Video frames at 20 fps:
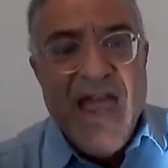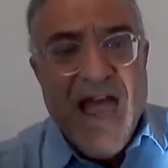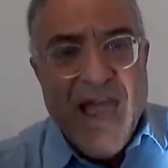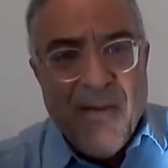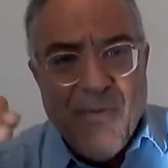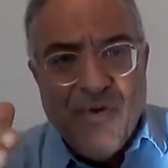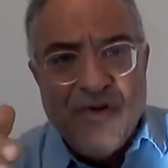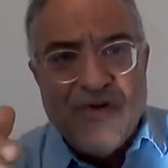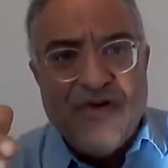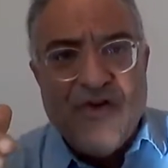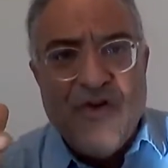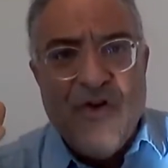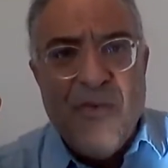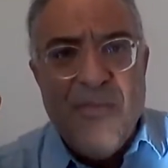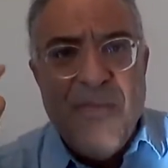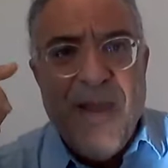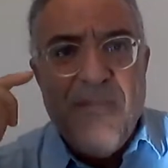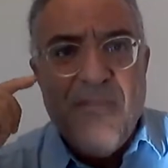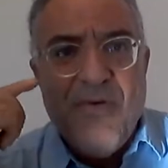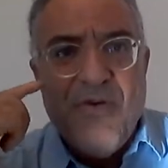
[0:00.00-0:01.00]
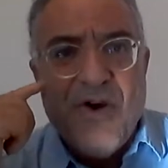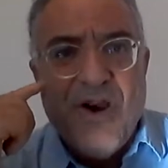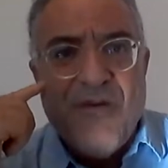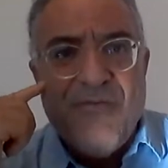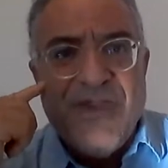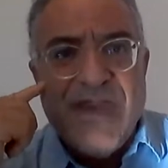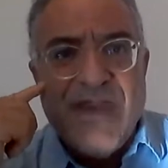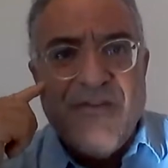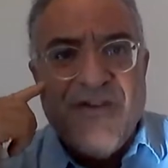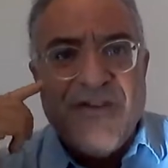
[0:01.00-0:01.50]
I'm also a member of
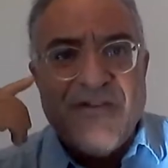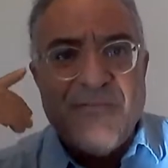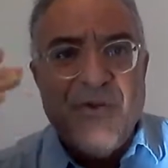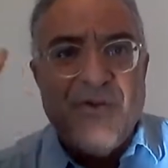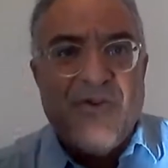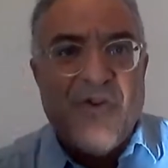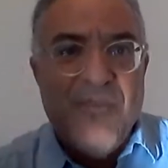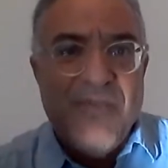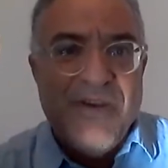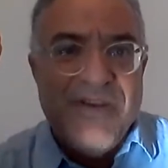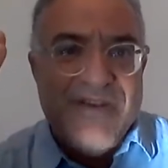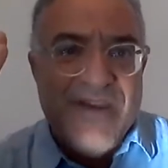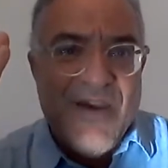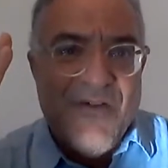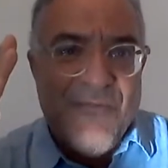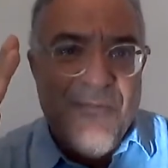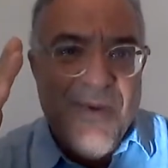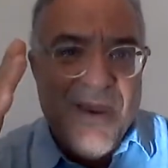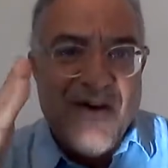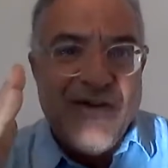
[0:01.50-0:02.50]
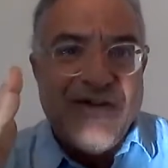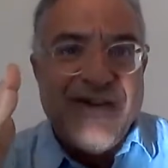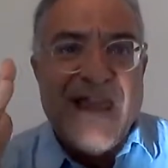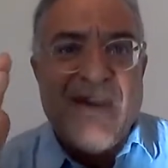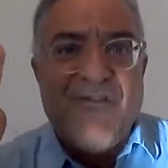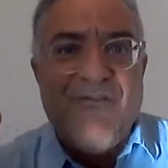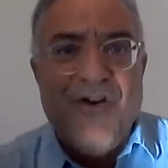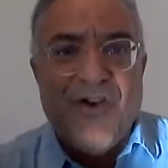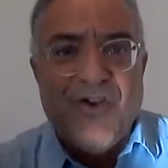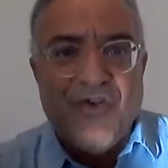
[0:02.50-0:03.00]
the investment committee of Berytech
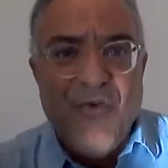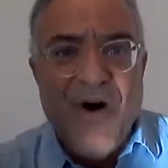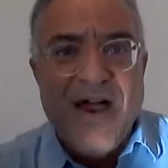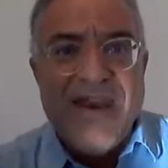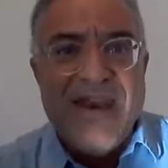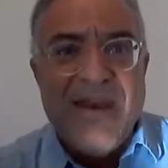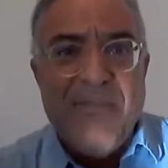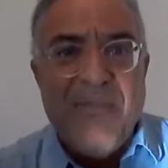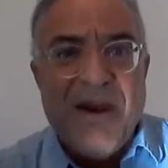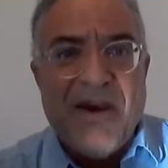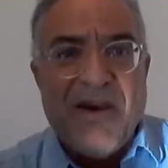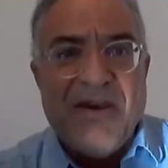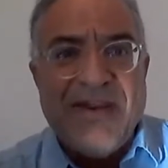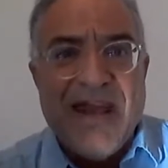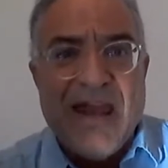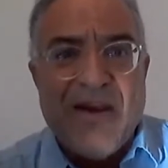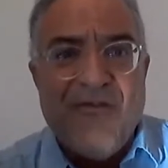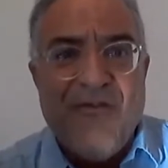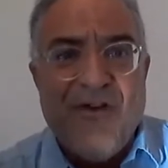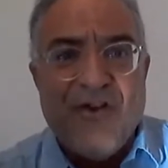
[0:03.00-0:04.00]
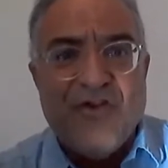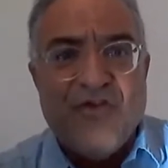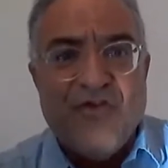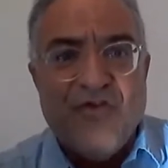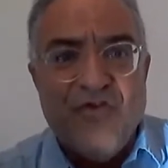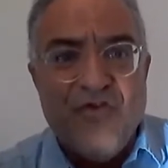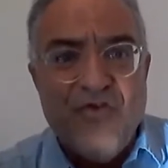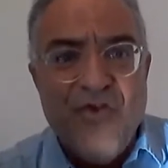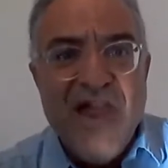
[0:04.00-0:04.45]
Fund 1 and Berytech Fund 2,